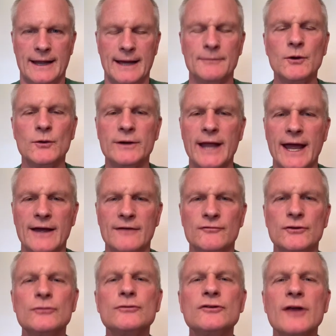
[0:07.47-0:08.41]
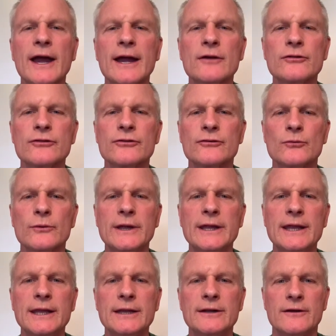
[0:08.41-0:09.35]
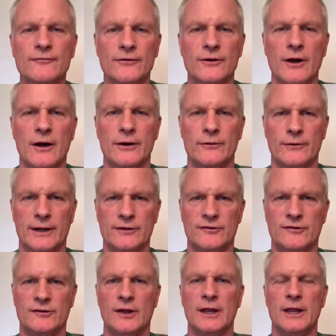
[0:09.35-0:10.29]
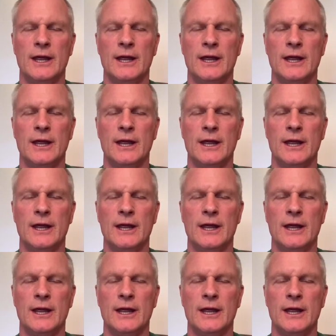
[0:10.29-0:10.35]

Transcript: I'm going to have you check 3 different heart rates.